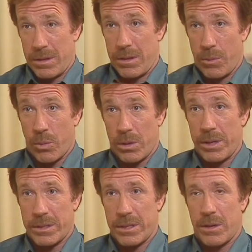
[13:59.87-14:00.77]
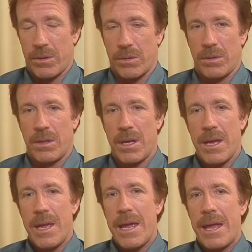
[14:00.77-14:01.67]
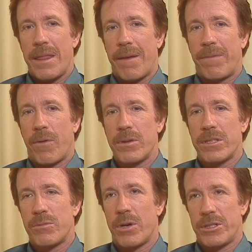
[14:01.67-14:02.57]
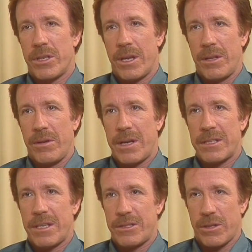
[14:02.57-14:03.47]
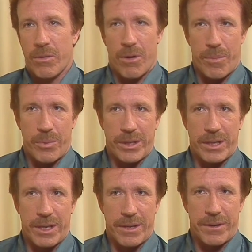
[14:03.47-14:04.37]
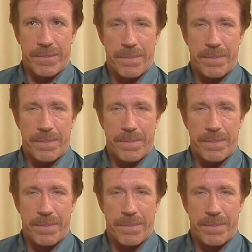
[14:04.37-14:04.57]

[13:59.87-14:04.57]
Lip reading: the world as a whole, that forces Russia and the United States to cooperate together